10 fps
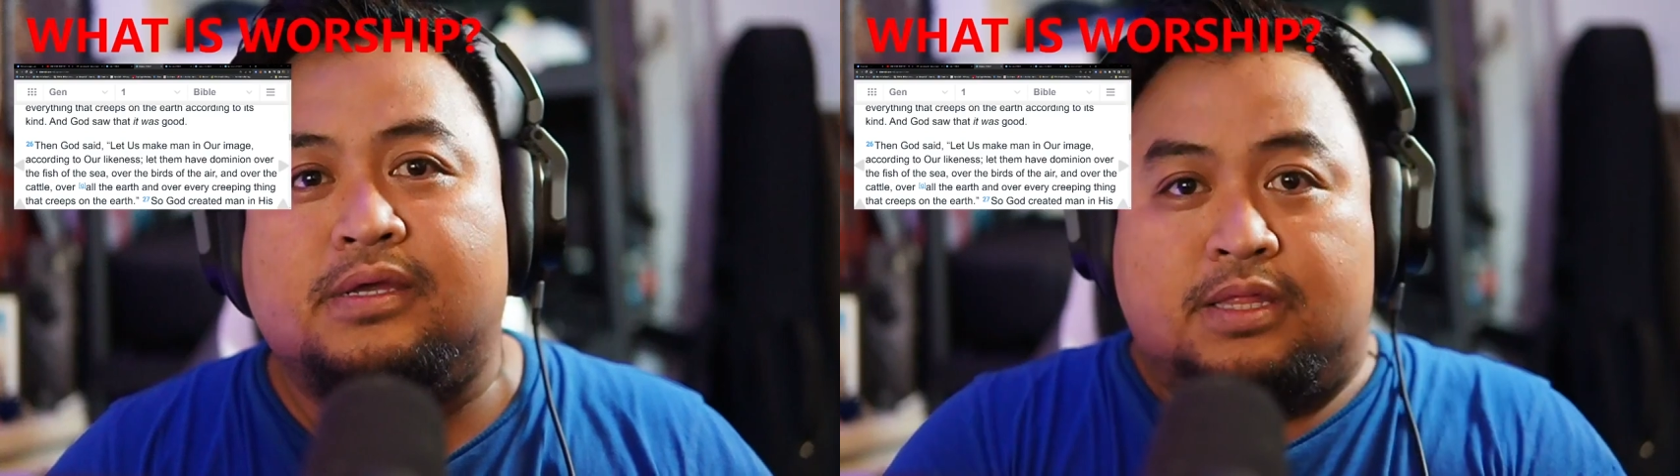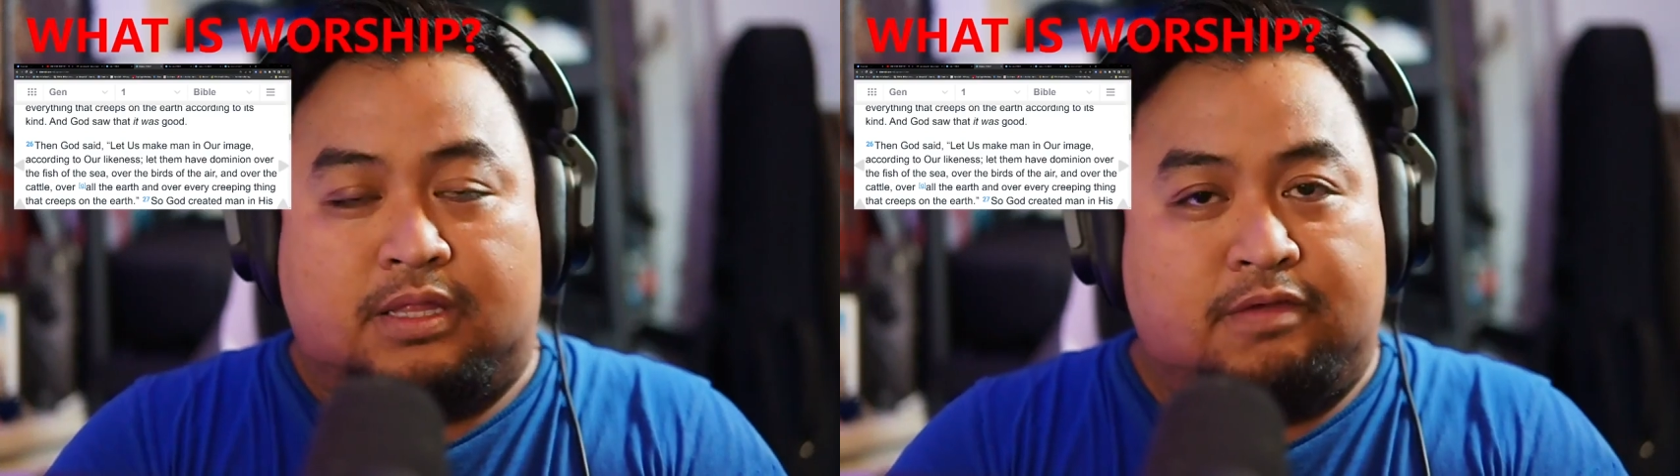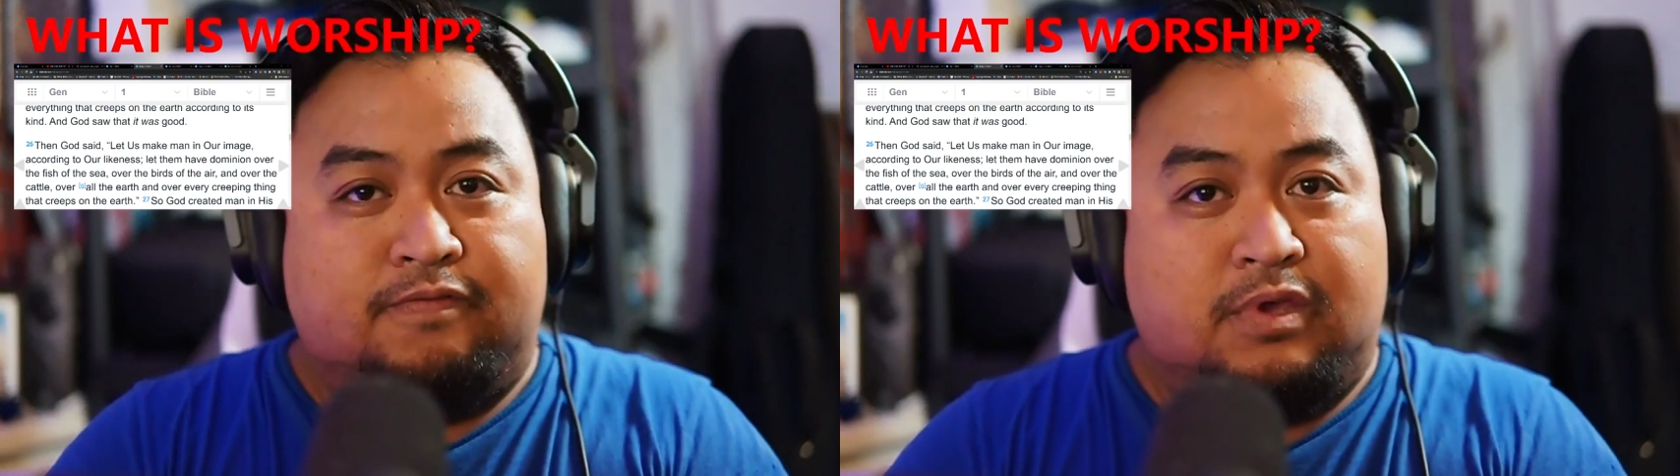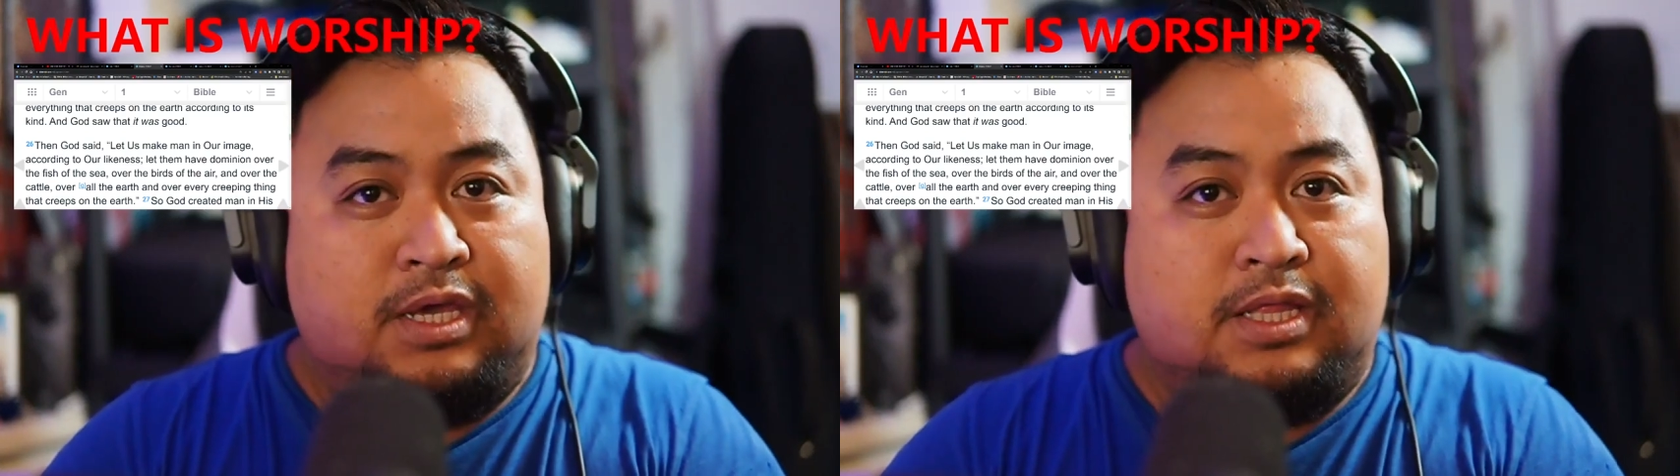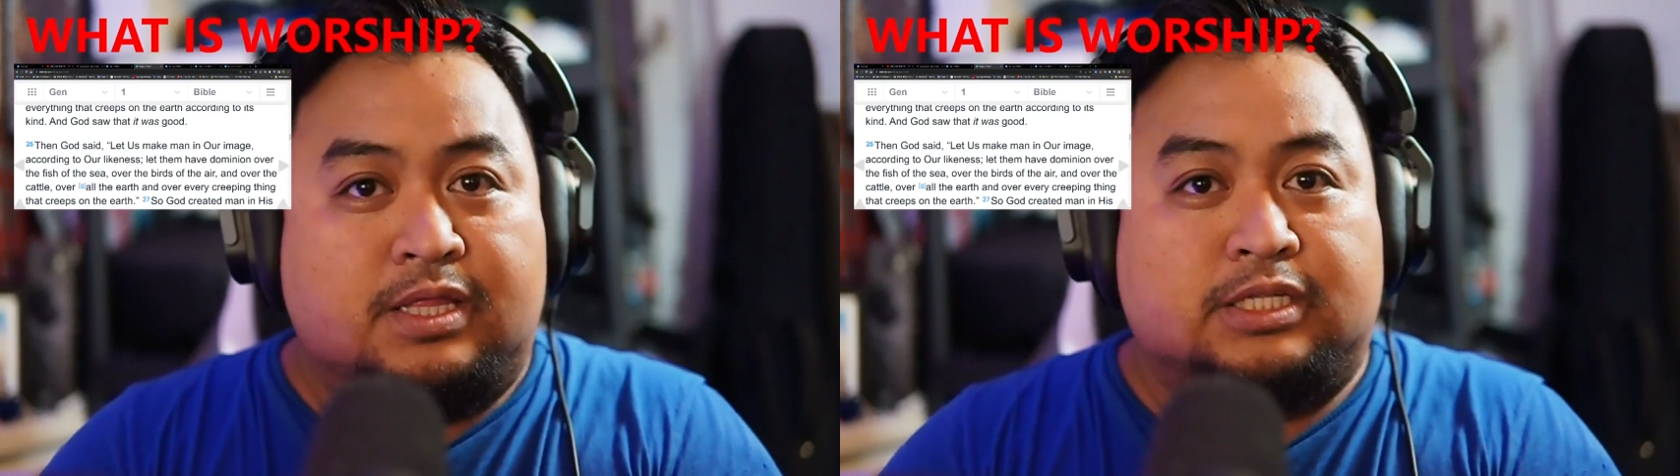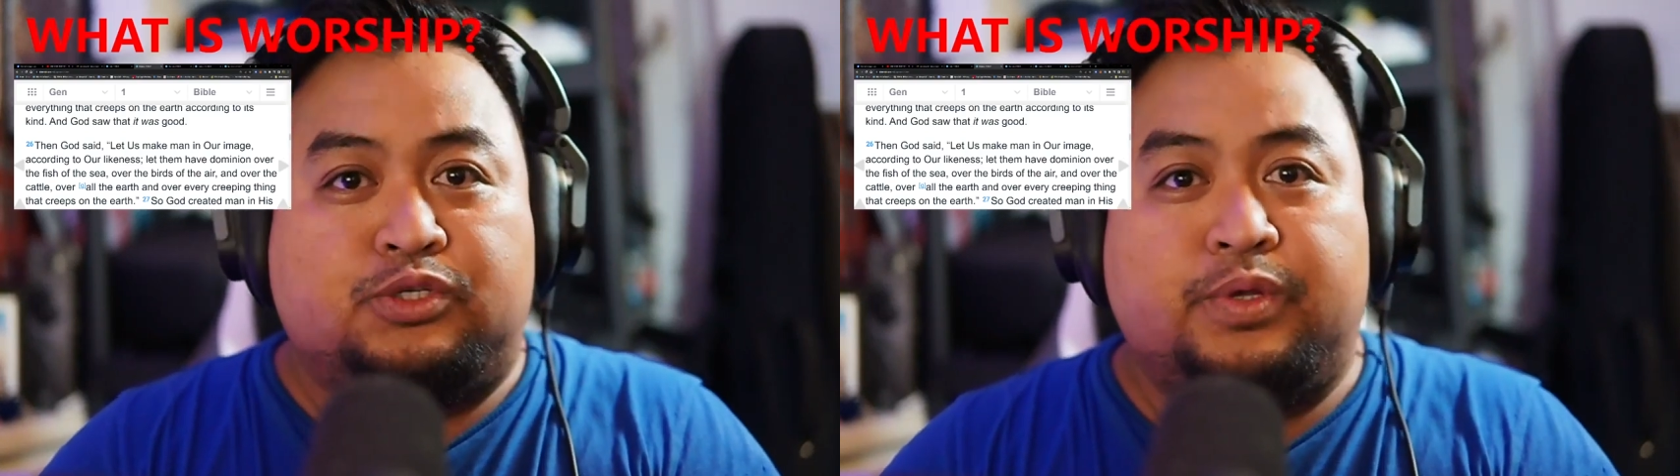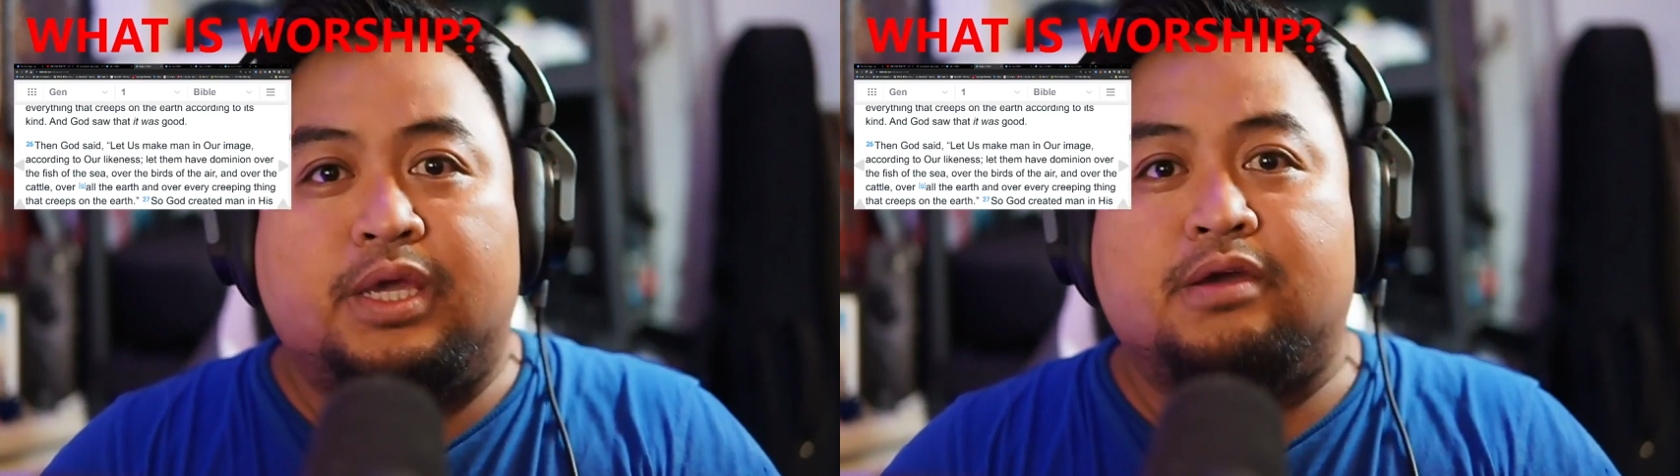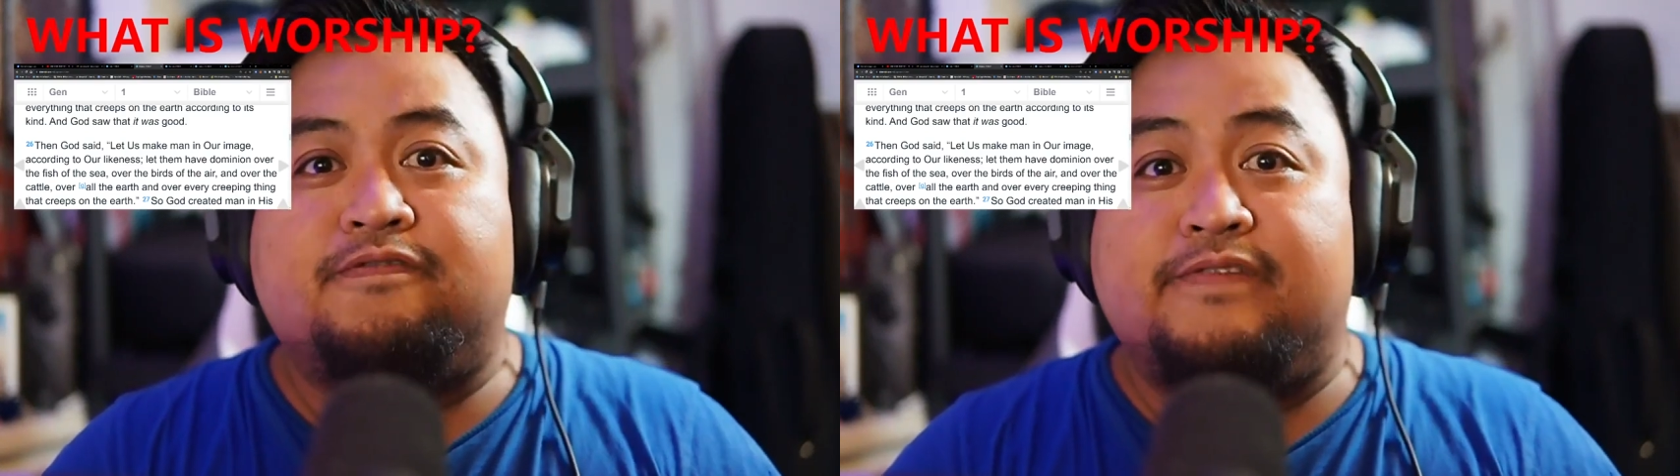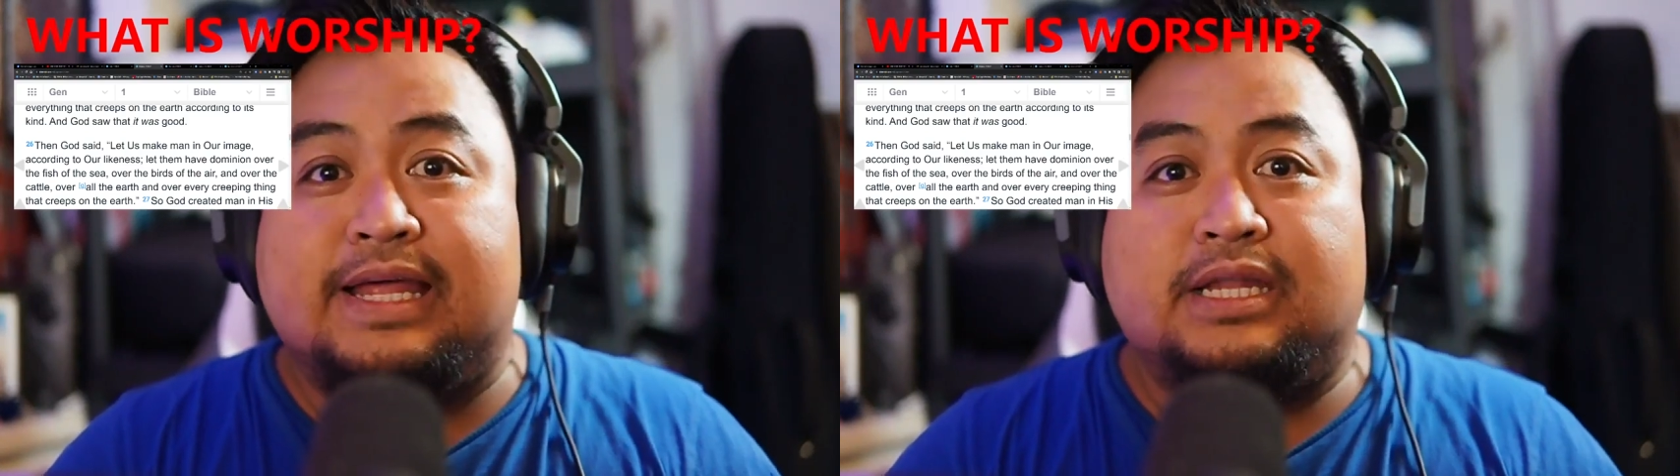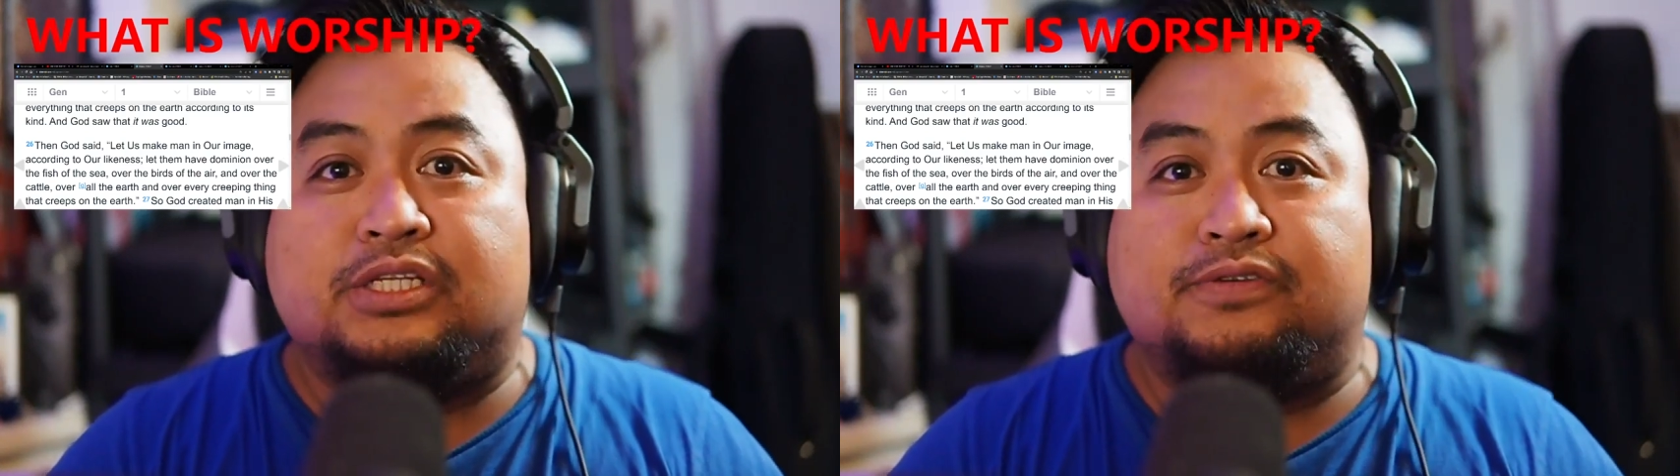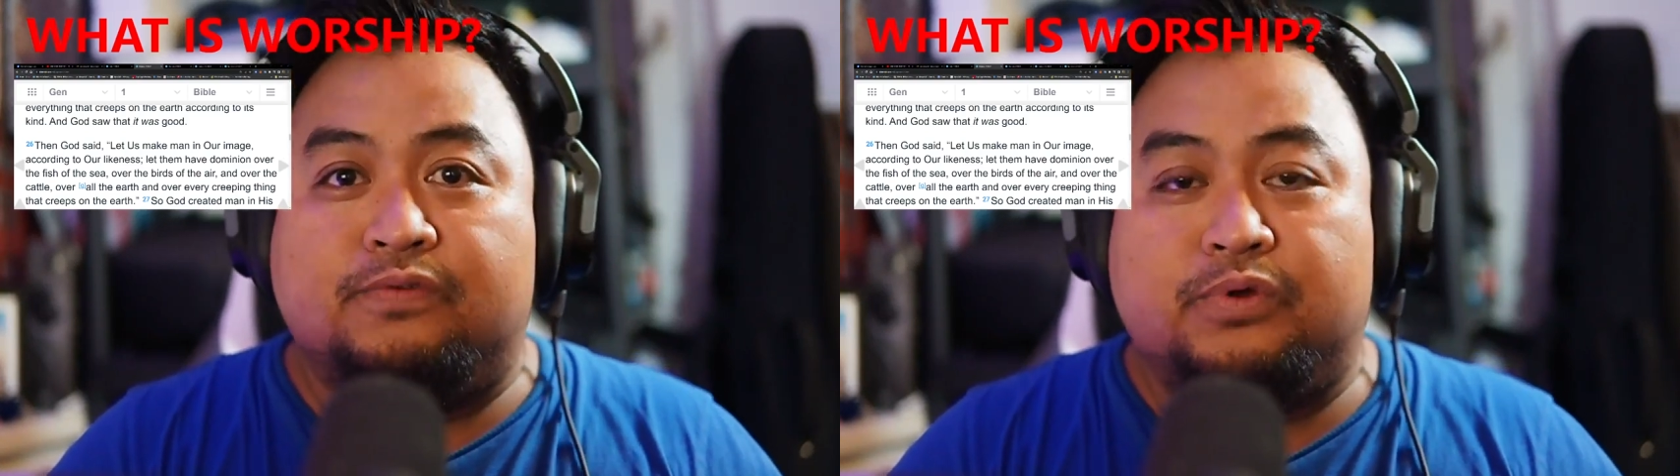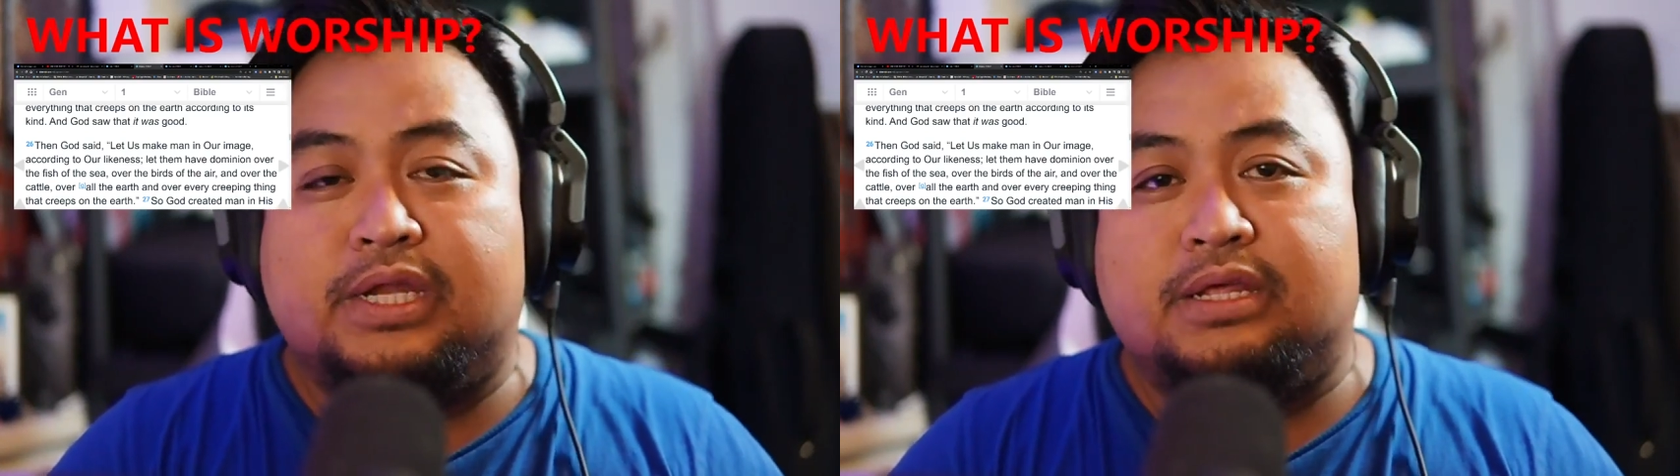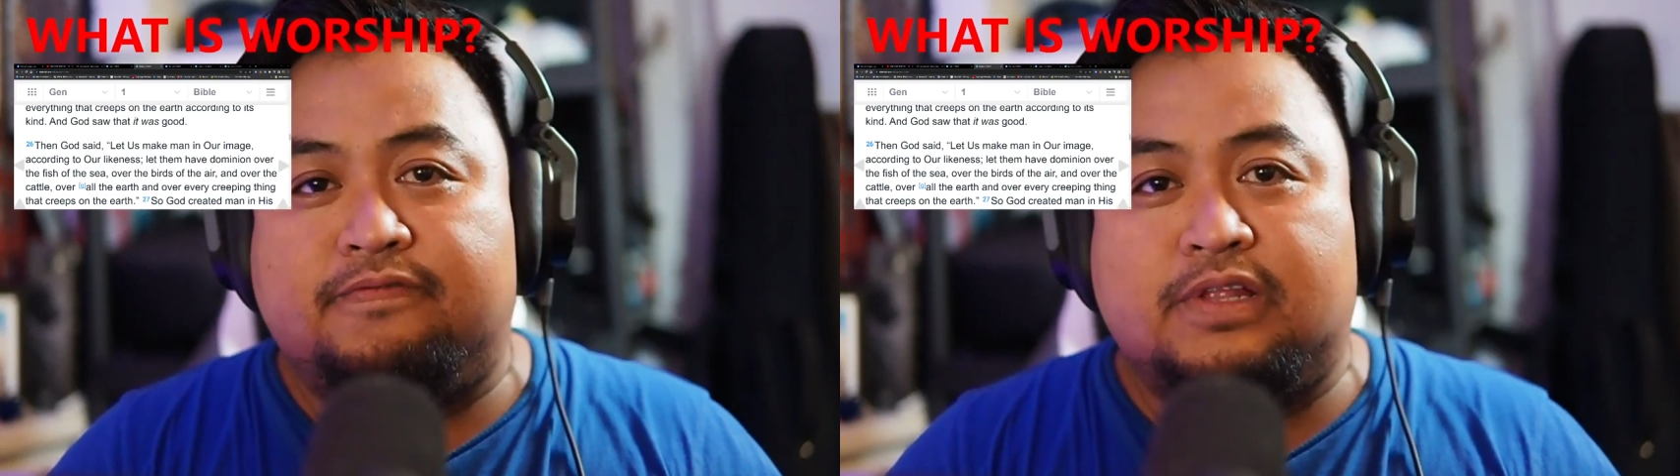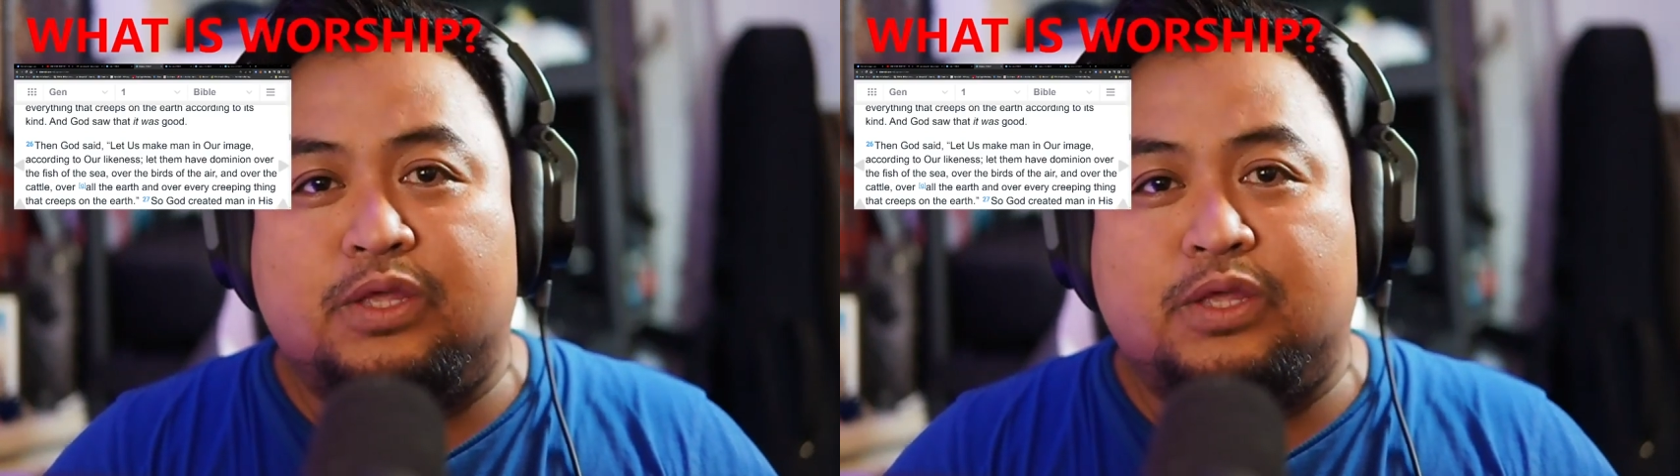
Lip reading: that if they eat the tree of knowledge of good and evil,